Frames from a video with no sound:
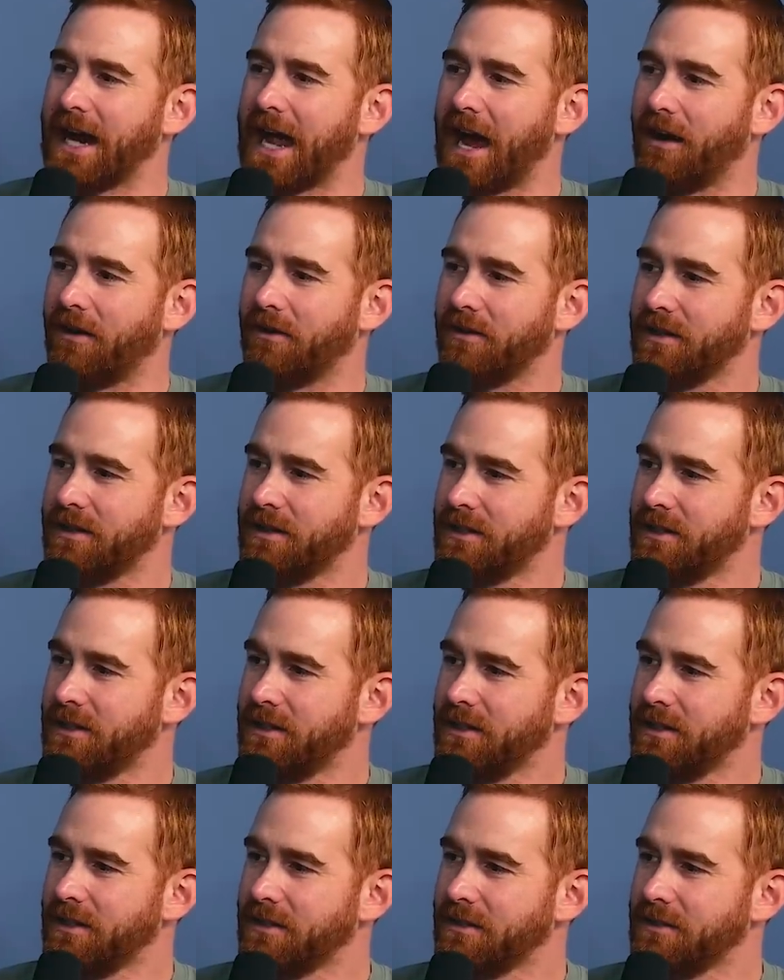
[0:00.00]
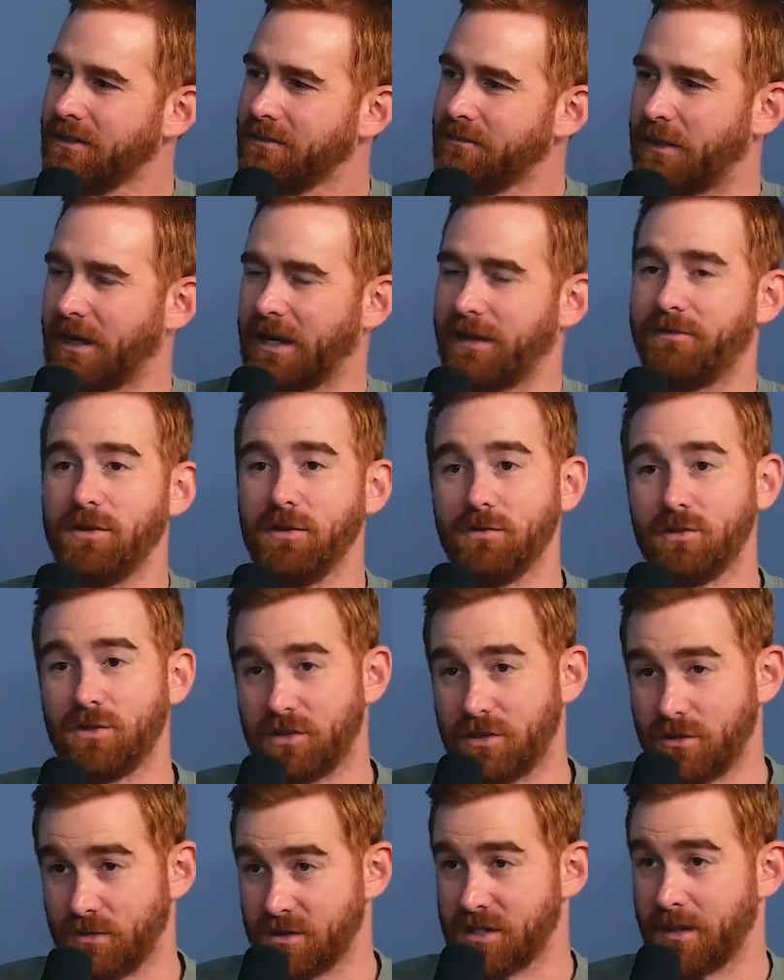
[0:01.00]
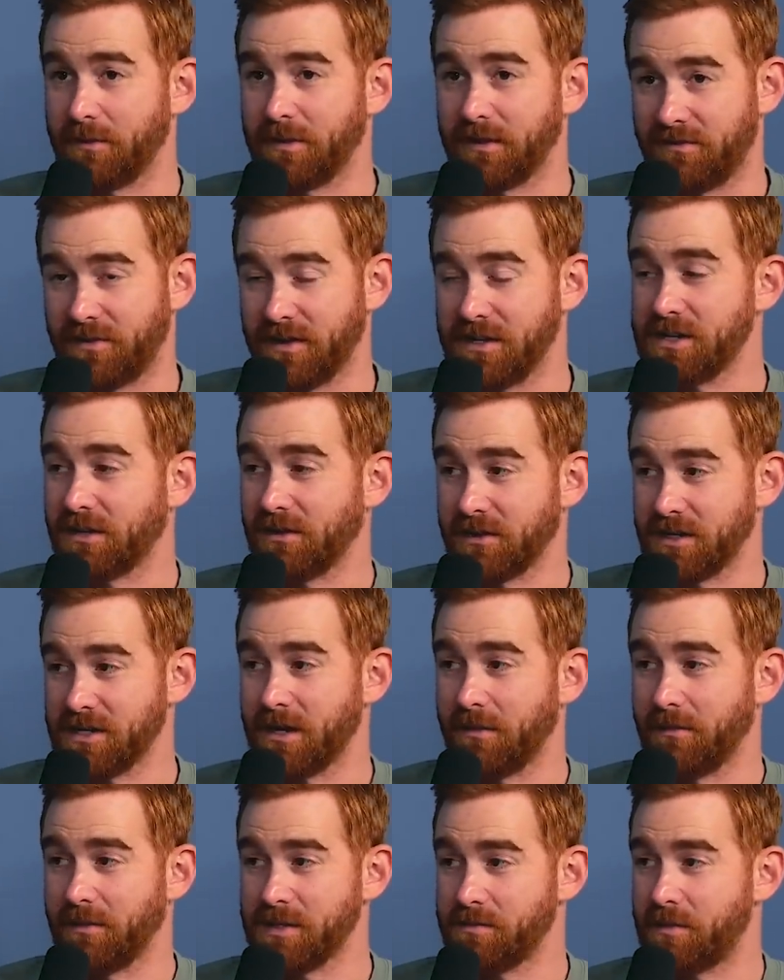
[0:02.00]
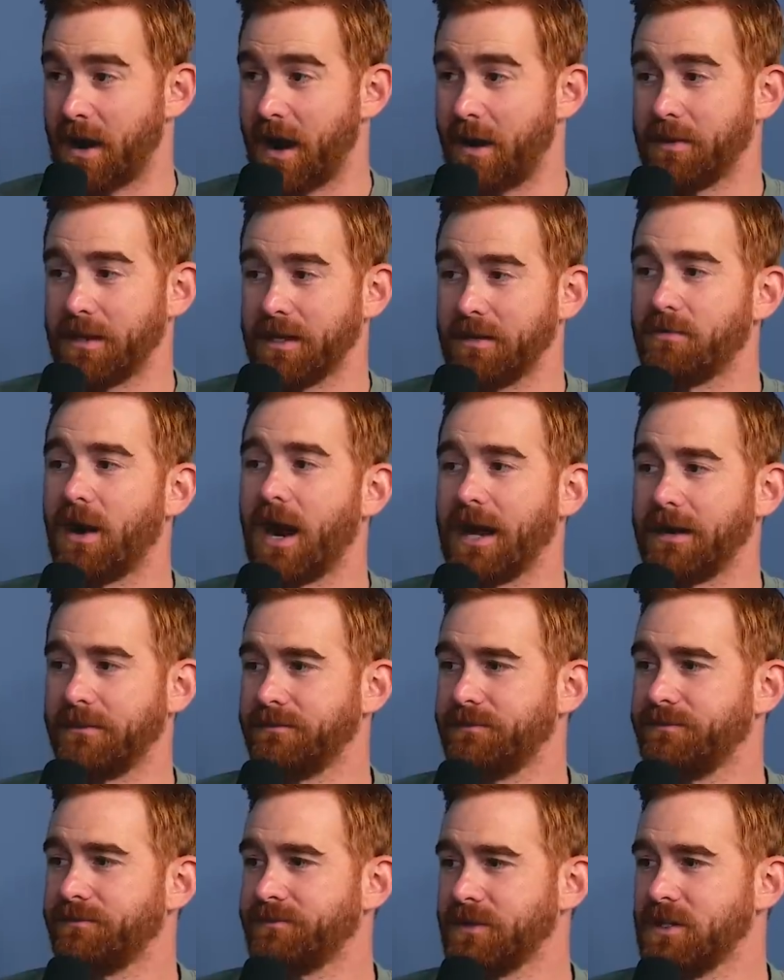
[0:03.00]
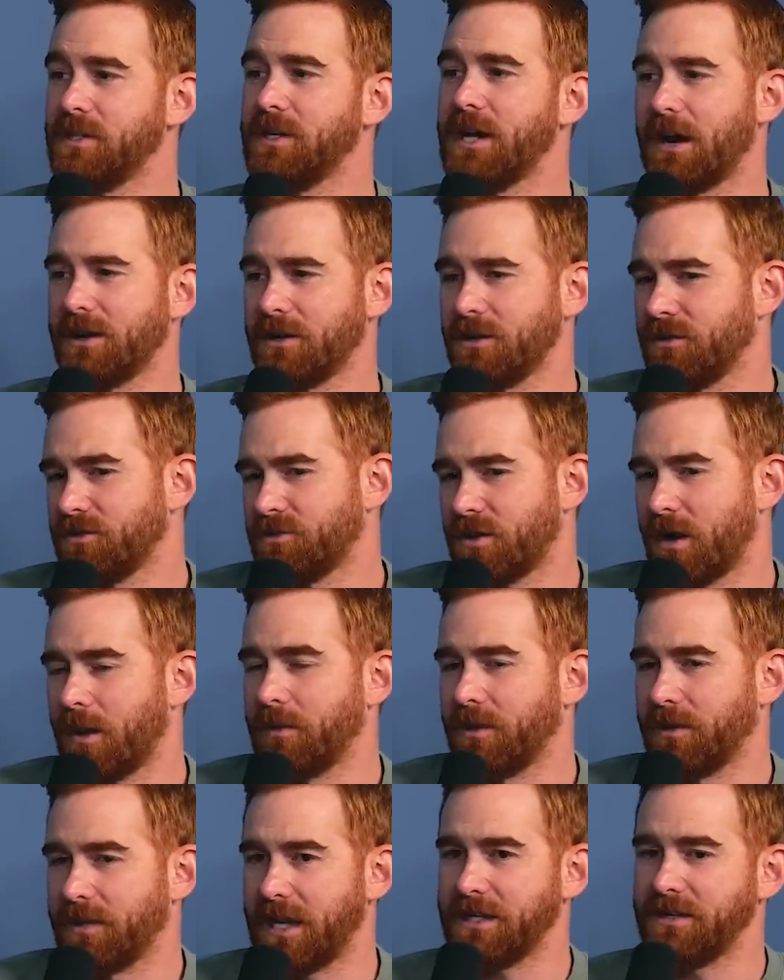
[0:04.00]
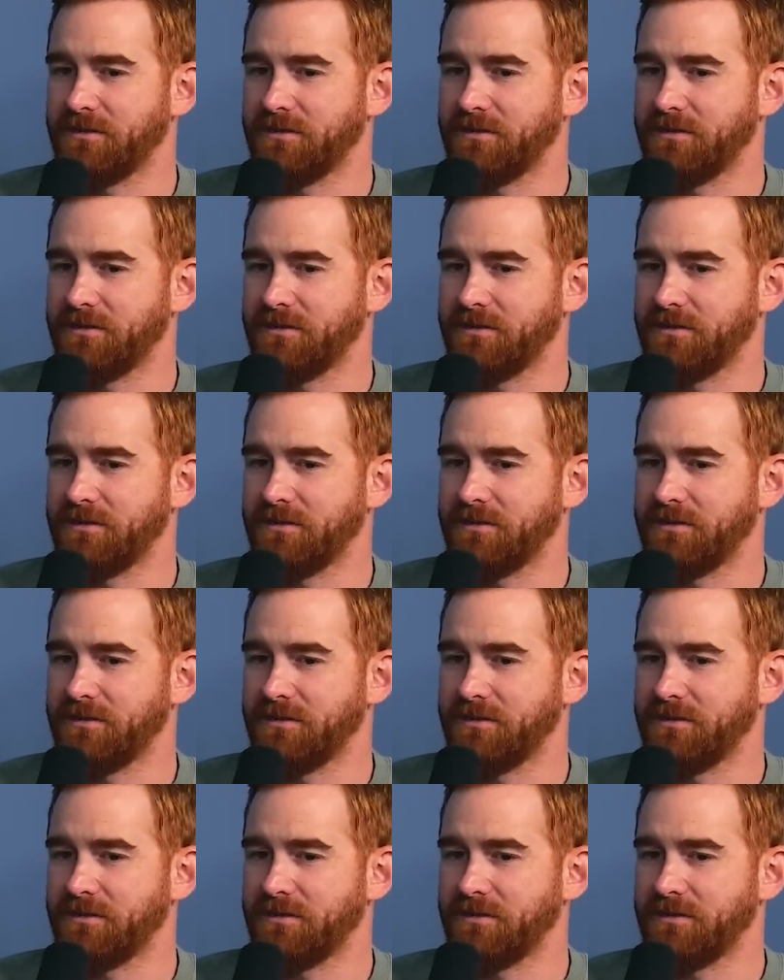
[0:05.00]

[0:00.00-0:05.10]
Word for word: it out. Yeah, right, exactly. But if you do something physical to someone's property, right. Now you're in trouble. Now